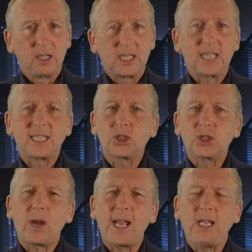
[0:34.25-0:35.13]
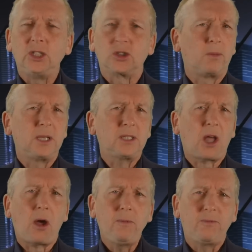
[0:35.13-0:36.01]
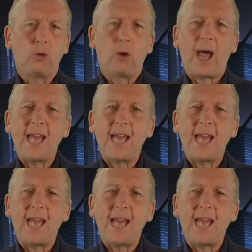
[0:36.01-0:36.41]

There's a strange and almost hopeful